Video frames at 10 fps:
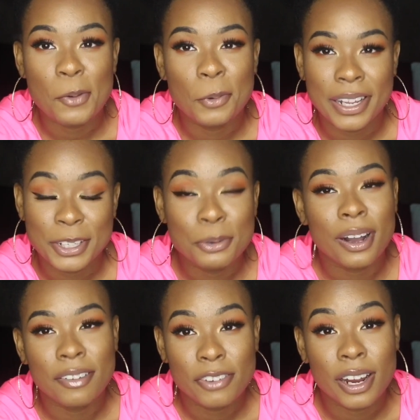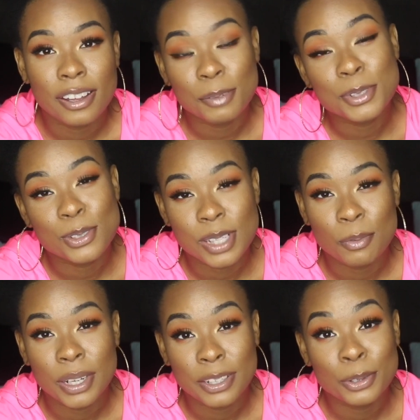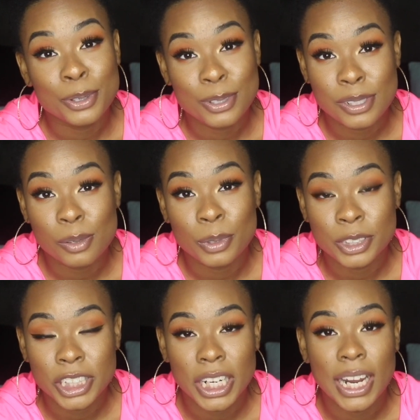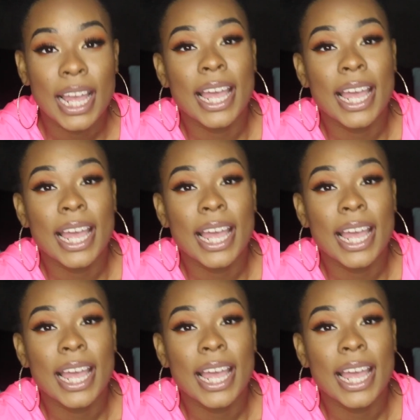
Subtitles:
when you offer help to someone who uses a wheelchair